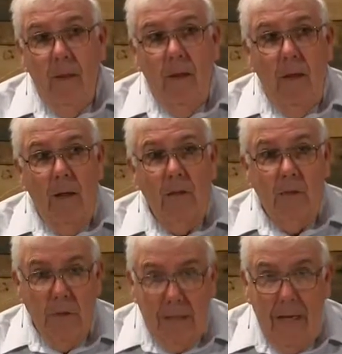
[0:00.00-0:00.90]
And he's
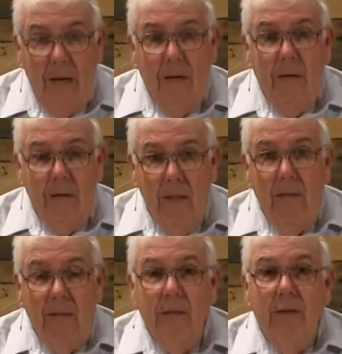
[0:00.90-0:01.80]
going to say, yeah,
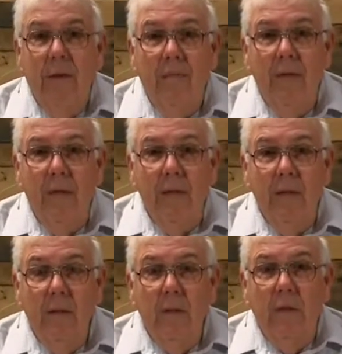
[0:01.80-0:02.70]
that's how I'm feeling.
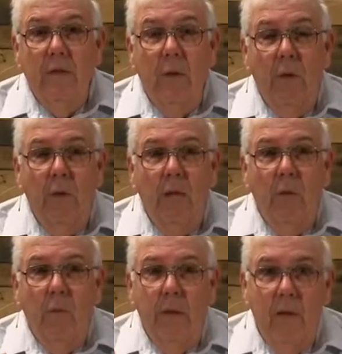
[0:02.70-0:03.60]
So
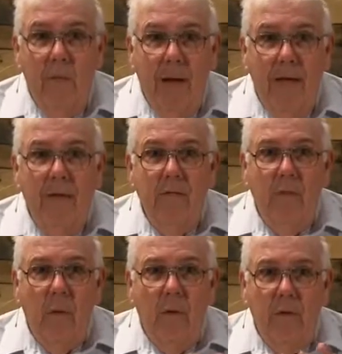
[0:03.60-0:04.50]
again, we go back and
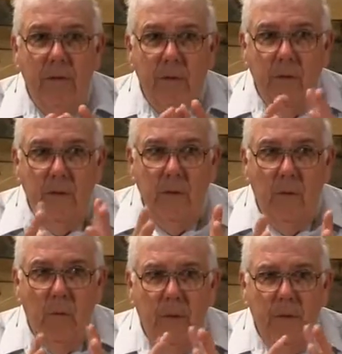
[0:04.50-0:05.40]
forth
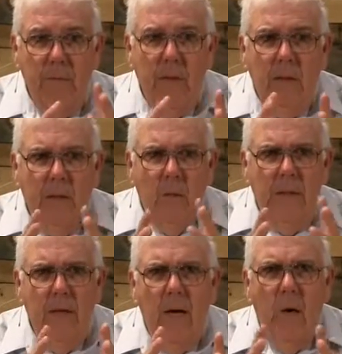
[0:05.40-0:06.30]
till we
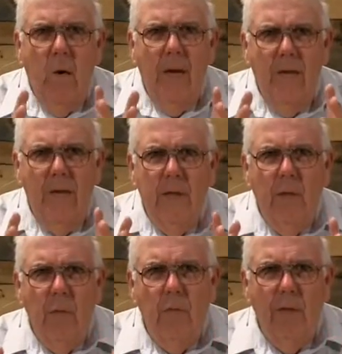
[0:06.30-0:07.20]
know how the
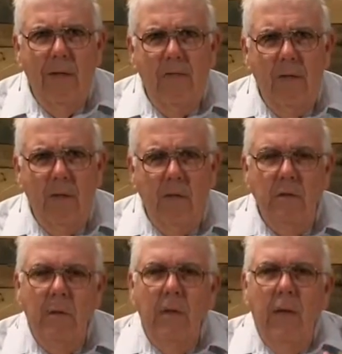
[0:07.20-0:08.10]
other one really
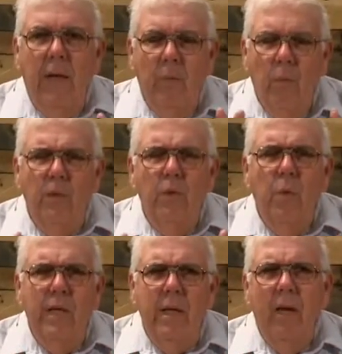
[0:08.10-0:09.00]
feels. And once
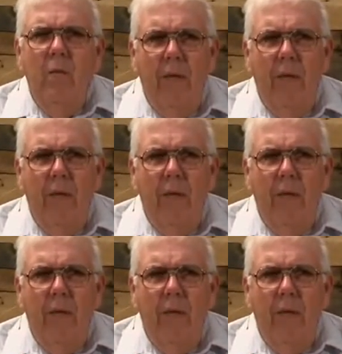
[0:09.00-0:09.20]
we know